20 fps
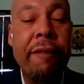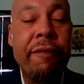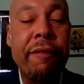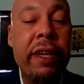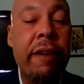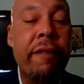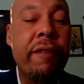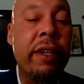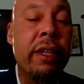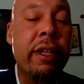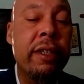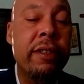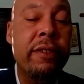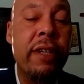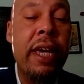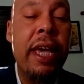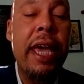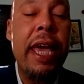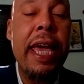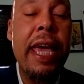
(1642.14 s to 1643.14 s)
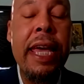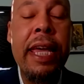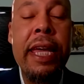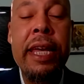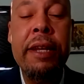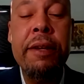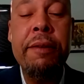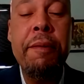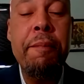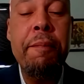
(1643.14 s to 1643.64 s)
given us
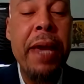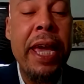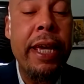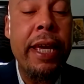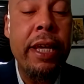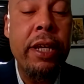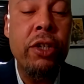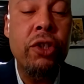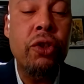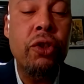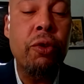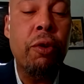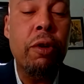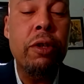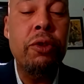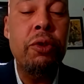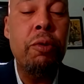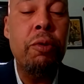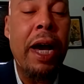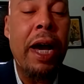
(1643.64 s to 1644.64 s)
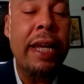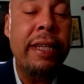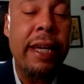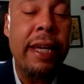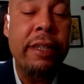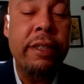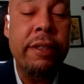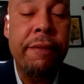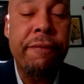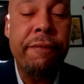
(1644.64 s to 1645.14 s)
in making sure to
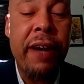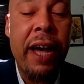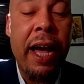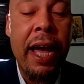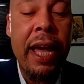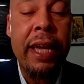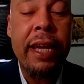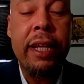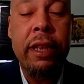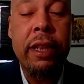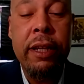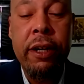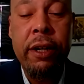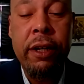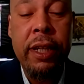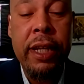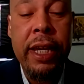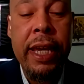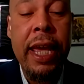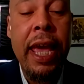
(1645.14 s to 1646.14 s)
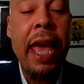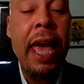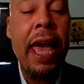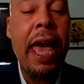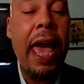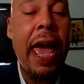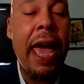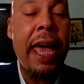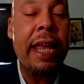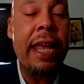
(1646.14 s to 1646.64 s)
identify clearly
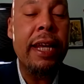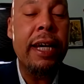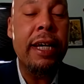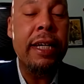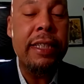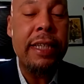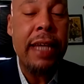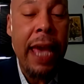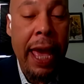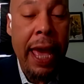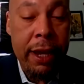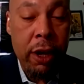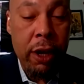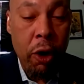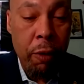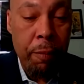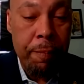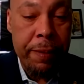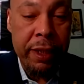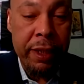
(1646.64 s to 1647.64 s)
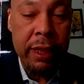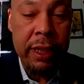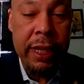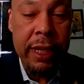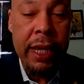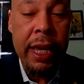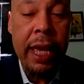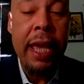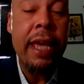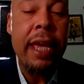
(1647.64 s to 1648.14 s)
and attack
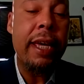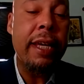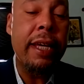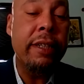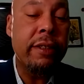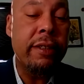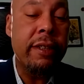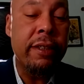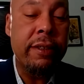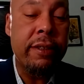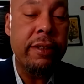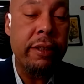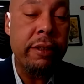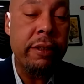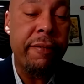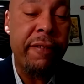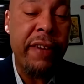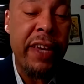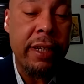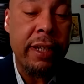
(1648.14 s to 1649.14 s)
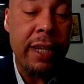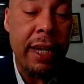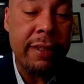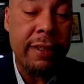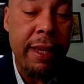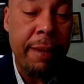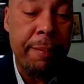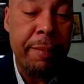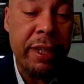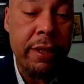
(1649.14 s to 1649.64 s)
openly instances of
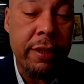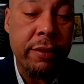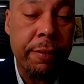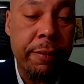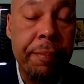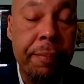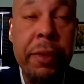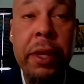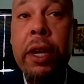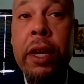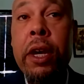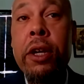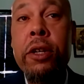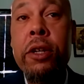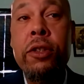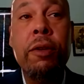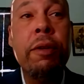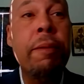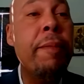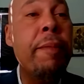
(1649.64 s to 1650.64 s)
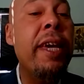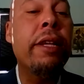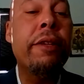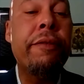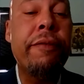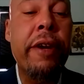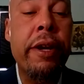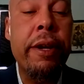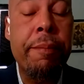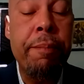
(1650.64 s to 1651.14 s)
anti-Semitism. So to me, it's
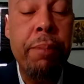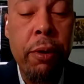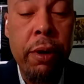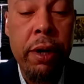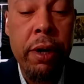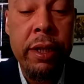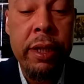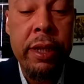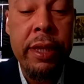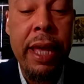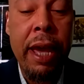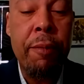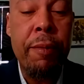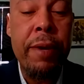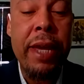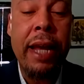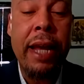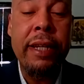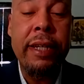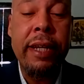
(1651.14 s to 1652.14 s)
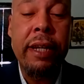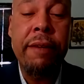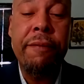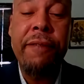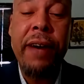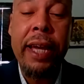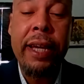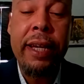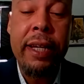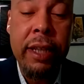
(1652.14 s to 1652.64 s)
very important that we identify
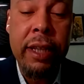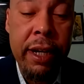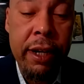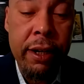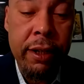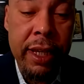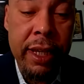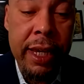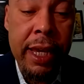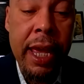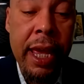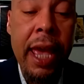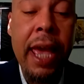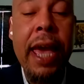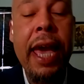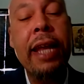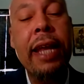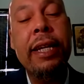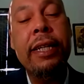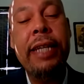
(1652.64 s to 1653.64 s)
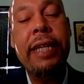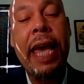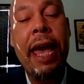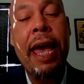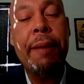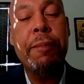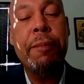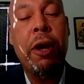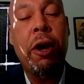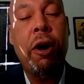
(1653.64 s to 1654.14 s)
clearly and attack
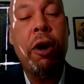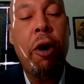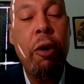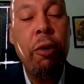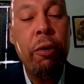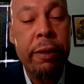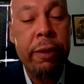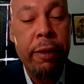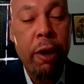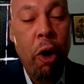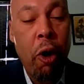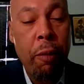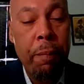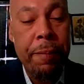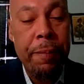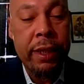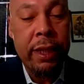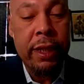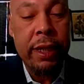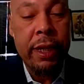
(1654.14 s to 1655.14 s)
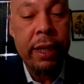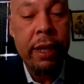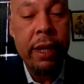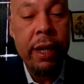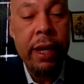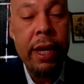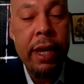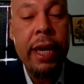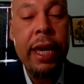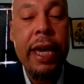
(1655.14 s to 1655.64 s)
openly
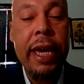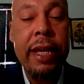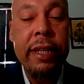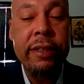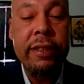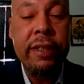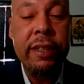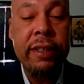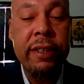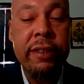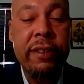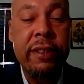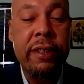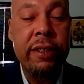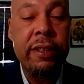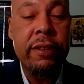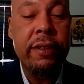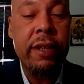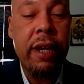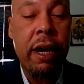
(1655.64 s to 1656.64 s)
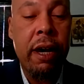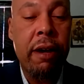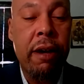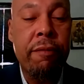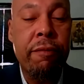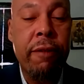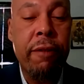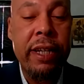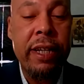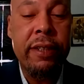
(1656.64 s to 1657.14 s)
instances of
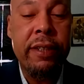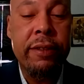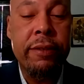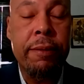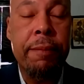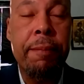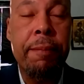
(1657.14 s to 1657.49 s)
racism.